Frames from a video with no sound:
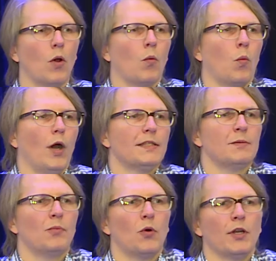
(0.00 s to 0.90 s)
what's
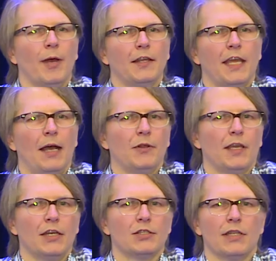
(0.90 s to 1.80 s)
important about the
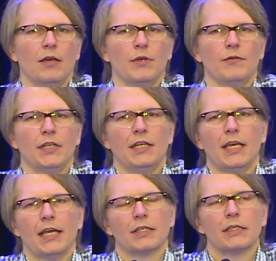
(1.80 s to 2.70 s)
application that we would need to
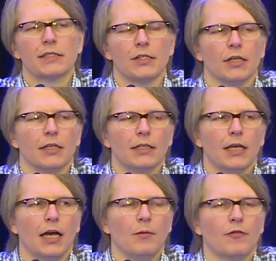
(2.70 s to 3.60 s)
actually consider it
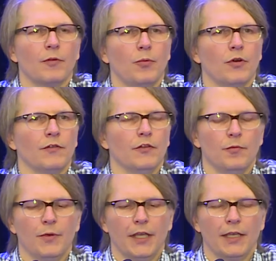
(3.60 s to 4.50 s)
from the point of view
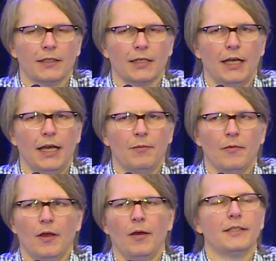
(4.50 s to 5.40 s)
of being
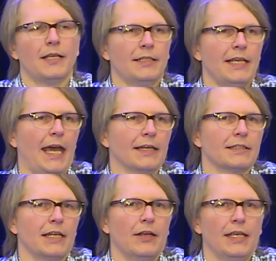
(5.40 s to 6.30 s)

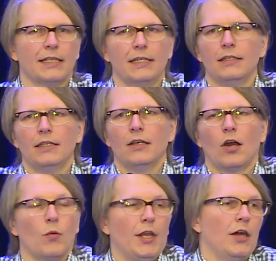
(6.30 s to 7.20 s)
attacked.
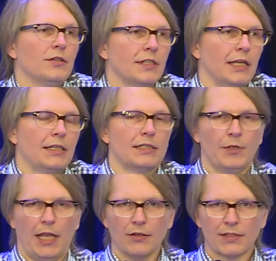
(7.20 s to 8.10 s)
Are we hosting it? Is
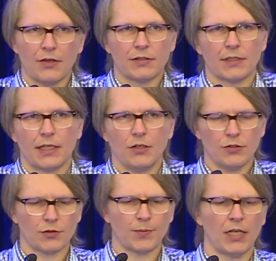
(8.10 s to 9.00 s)
somebody else hosting it?
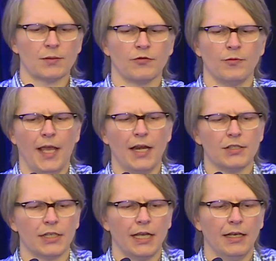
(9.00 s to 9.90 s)
Who's responsible for
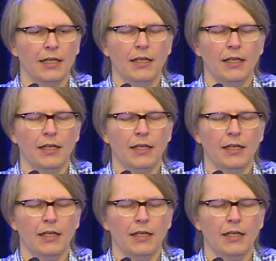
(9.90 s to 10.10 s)
managing it?